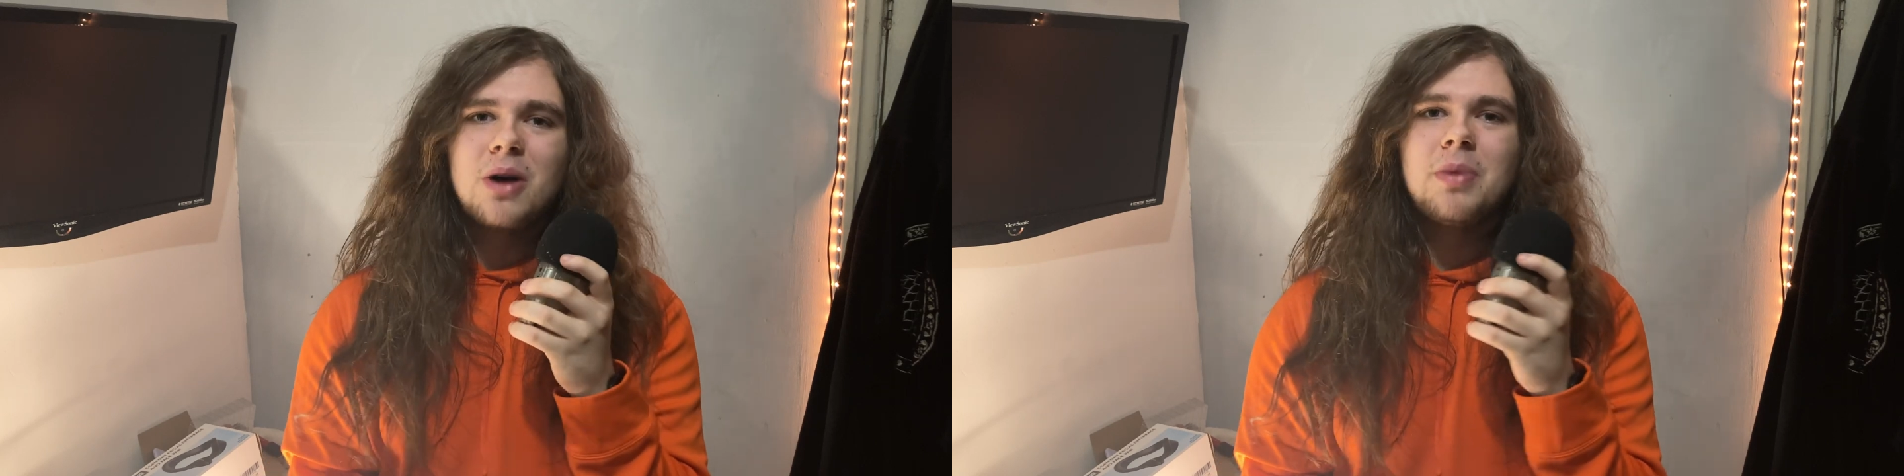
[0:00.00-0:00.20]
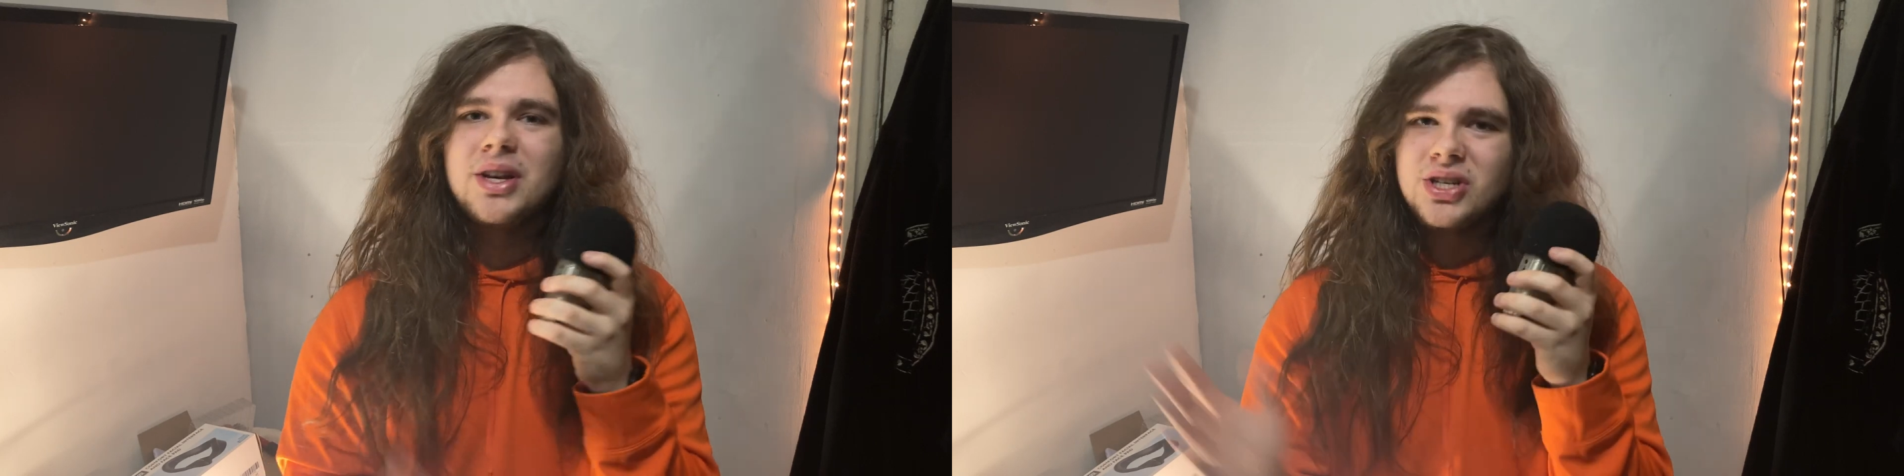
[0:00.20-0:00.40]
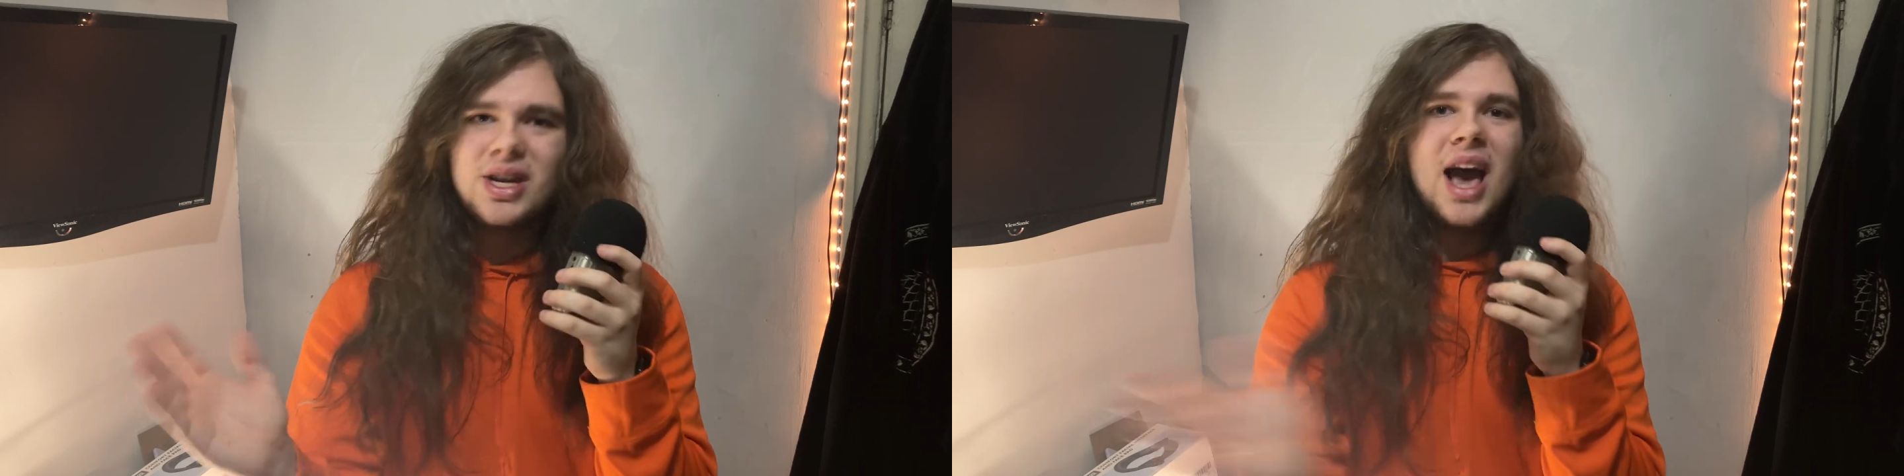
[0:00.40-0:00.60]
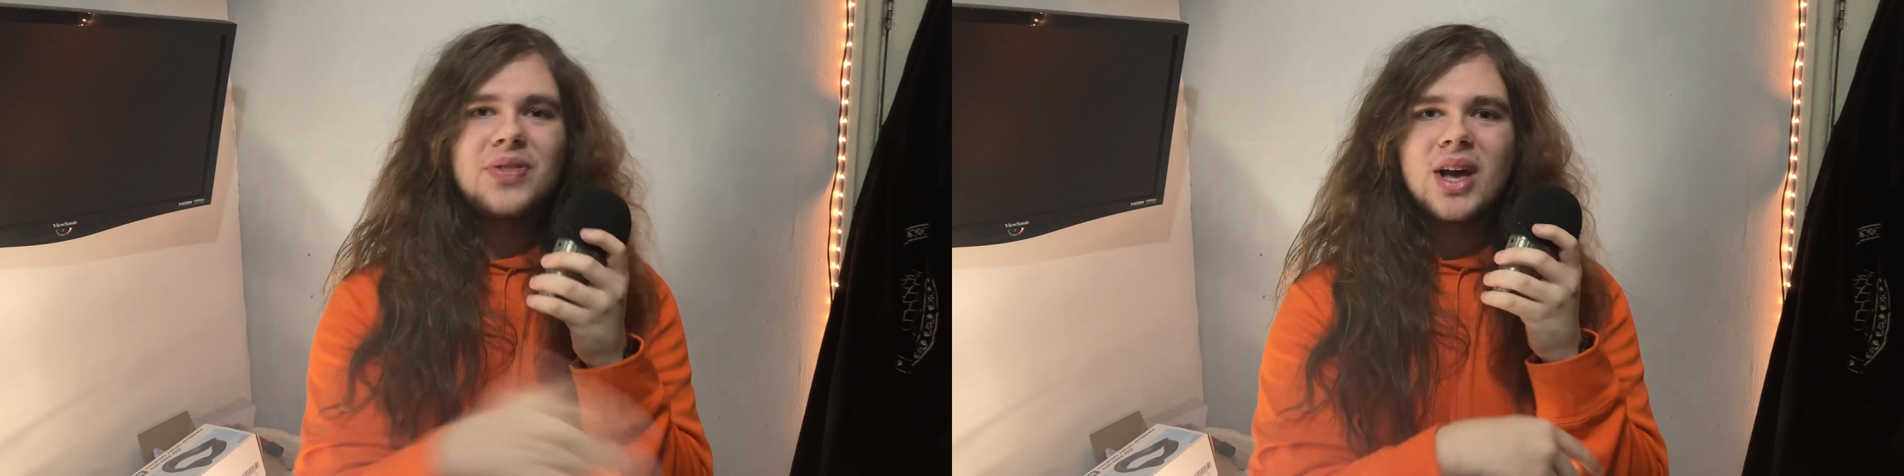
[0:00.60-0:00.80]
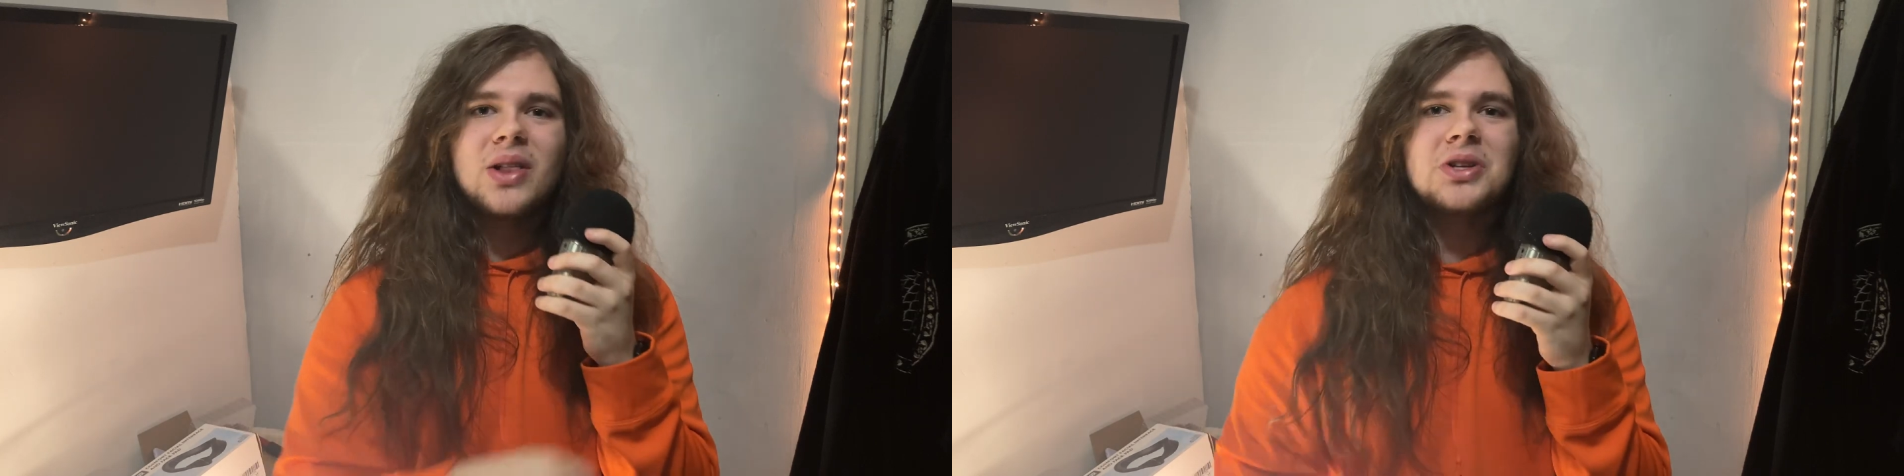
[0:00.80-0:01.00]
but just add
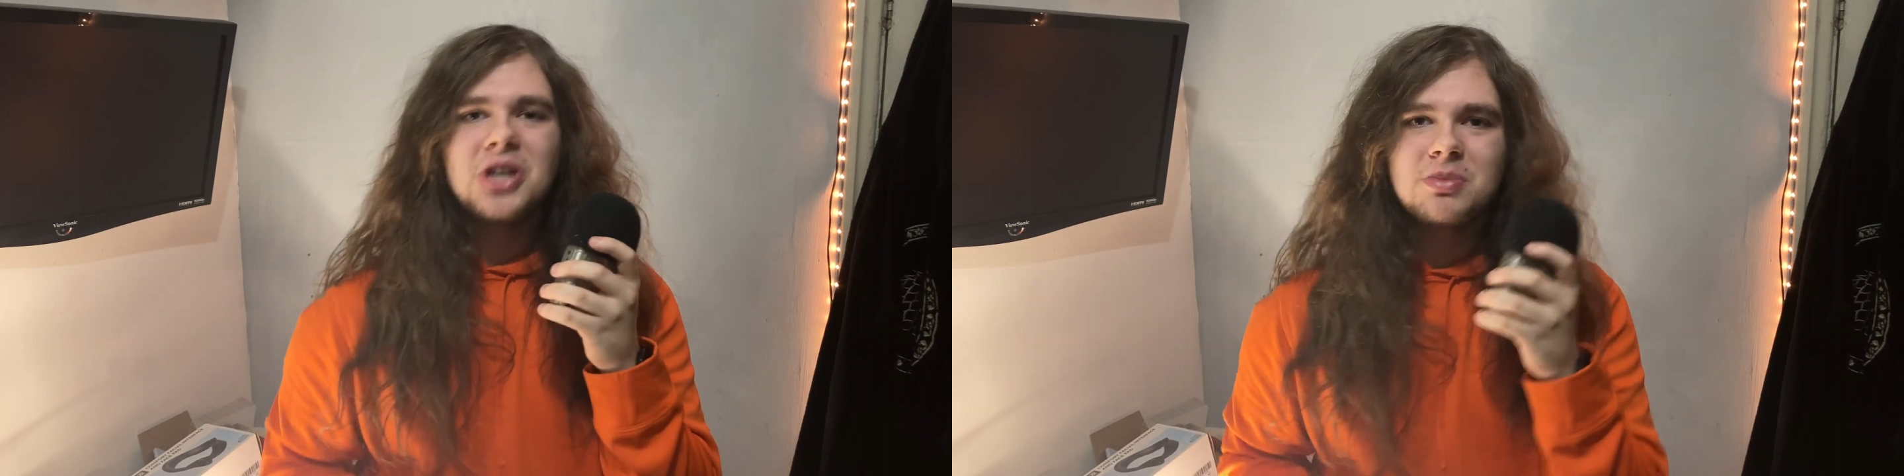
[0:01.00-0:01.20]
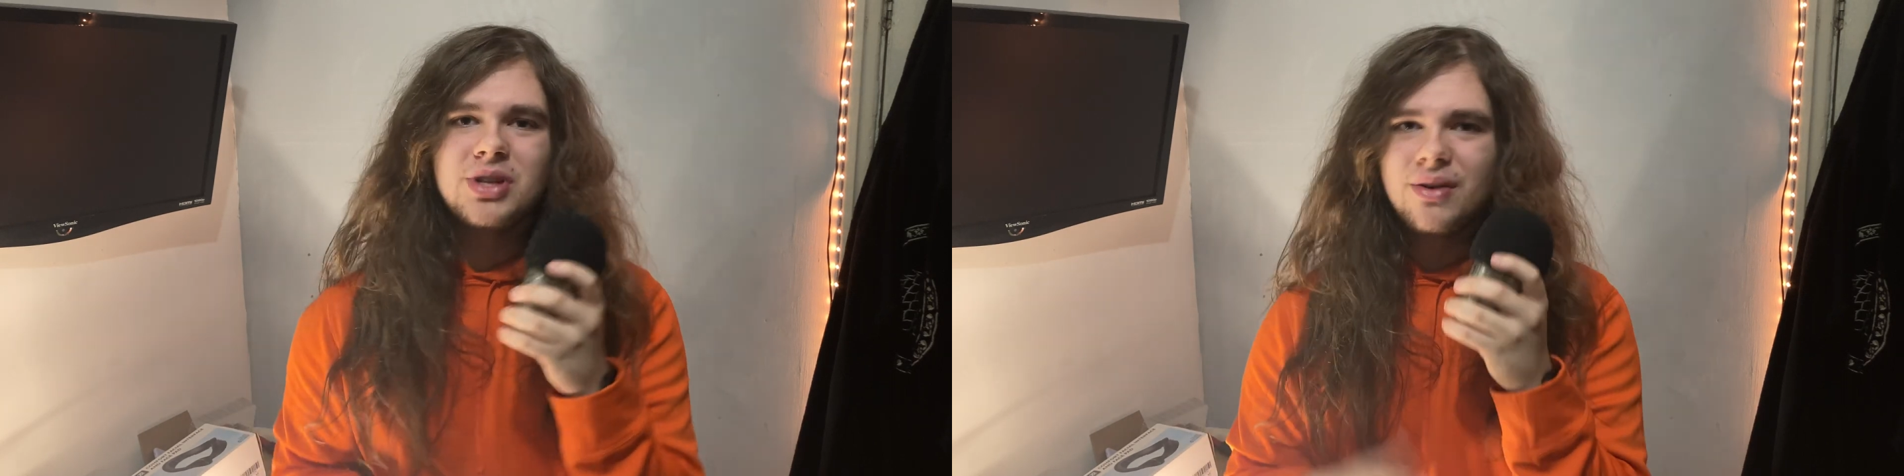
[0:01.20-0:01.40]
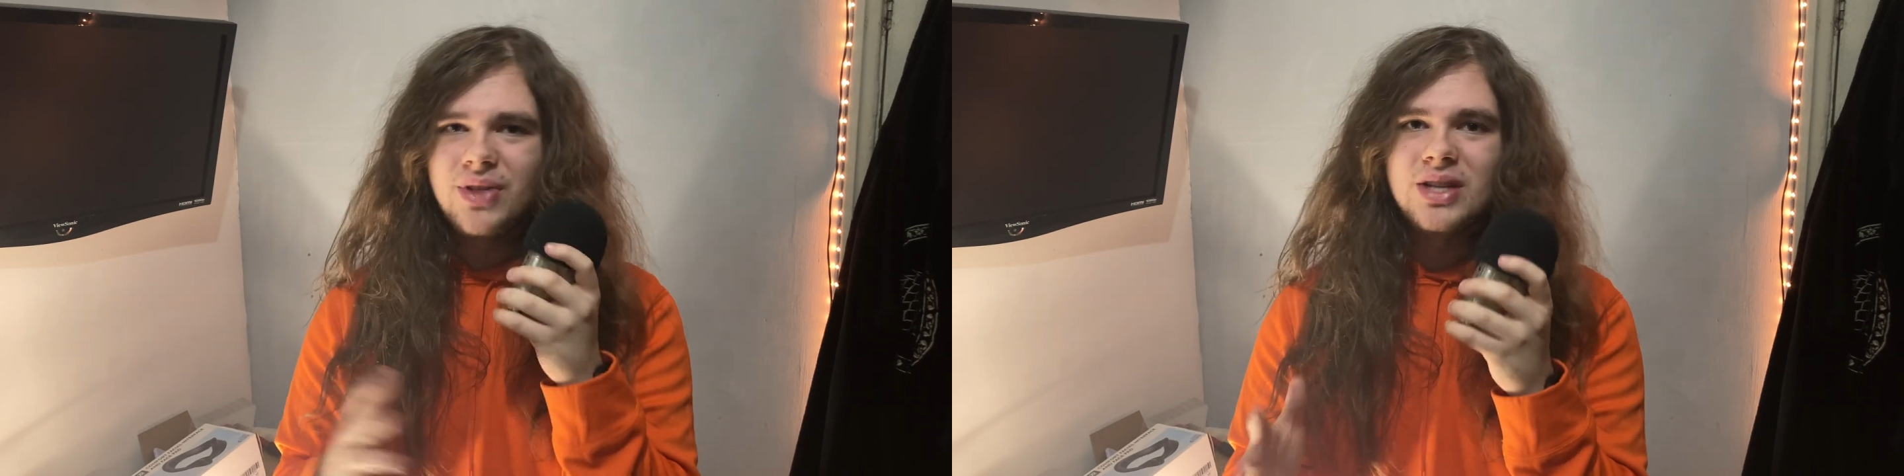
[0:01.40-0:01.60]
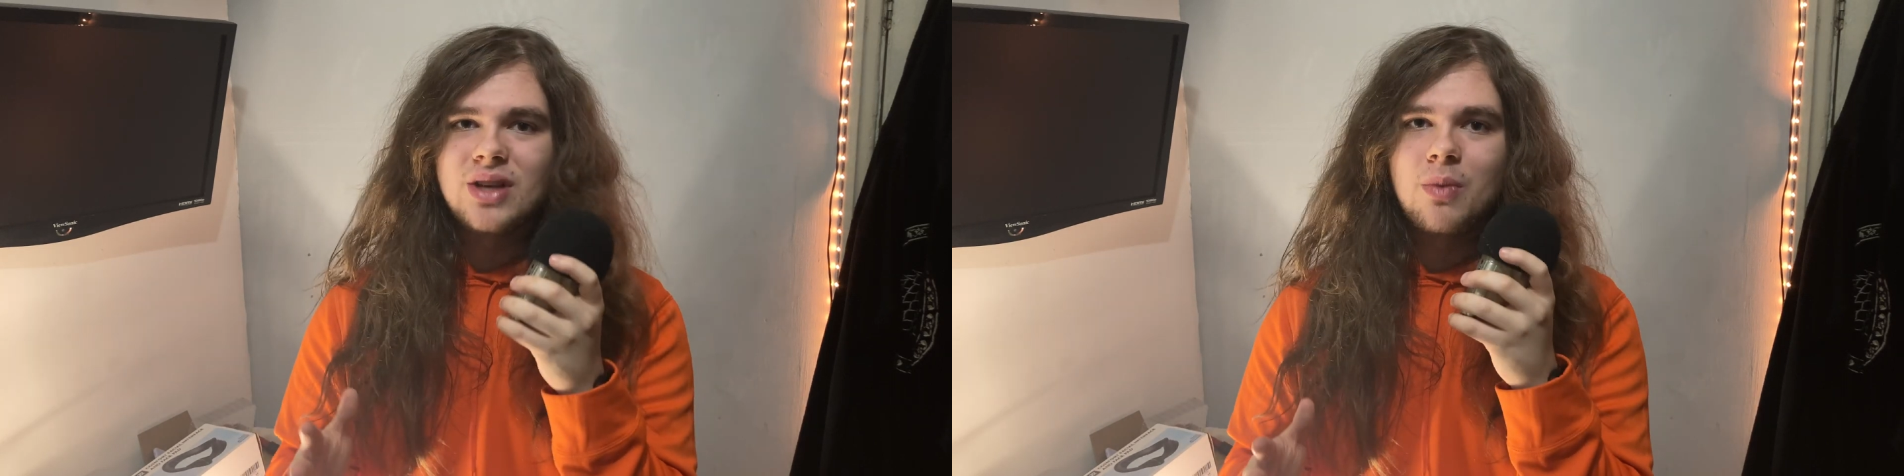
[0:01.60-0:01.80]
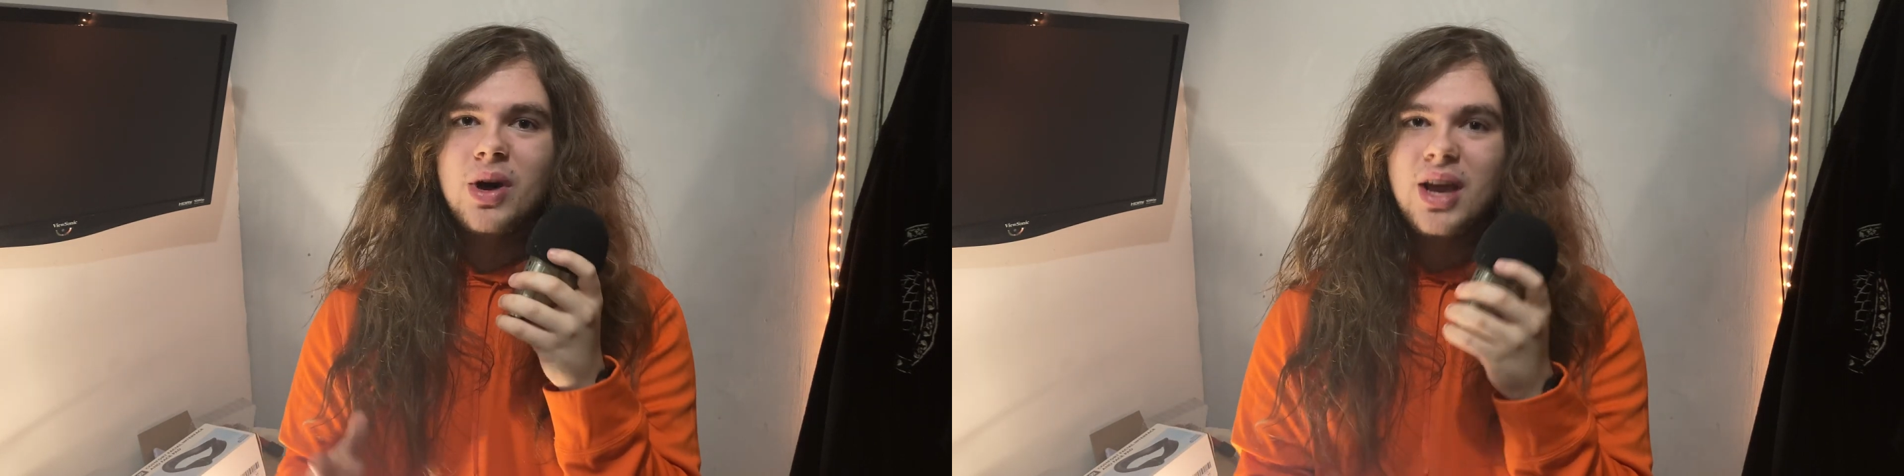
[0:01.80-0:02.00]
that launch option if things
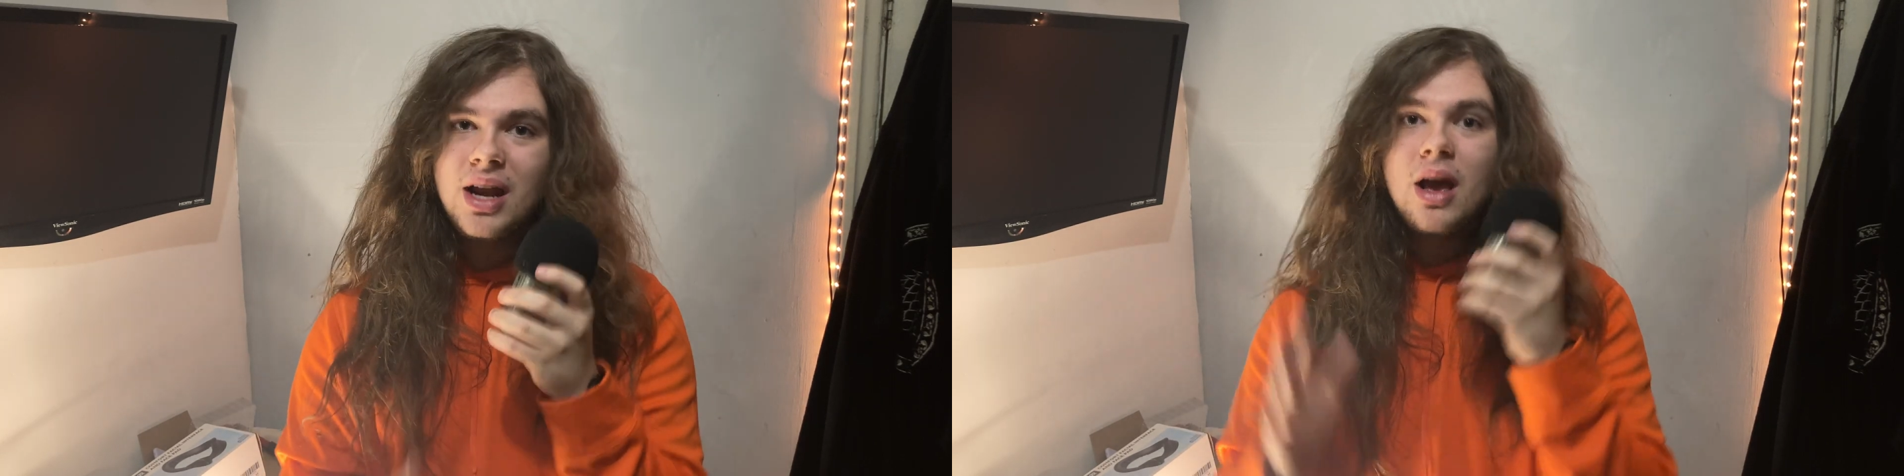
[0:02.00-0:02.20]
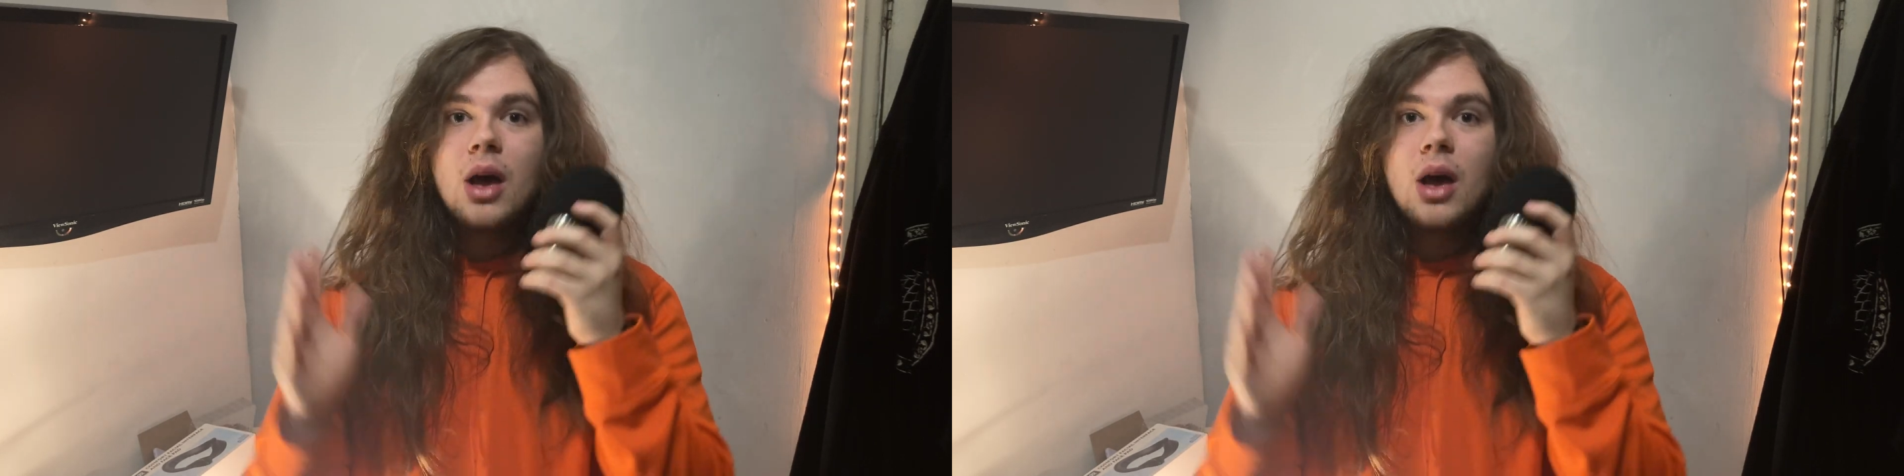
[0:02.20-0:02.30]
aren't working.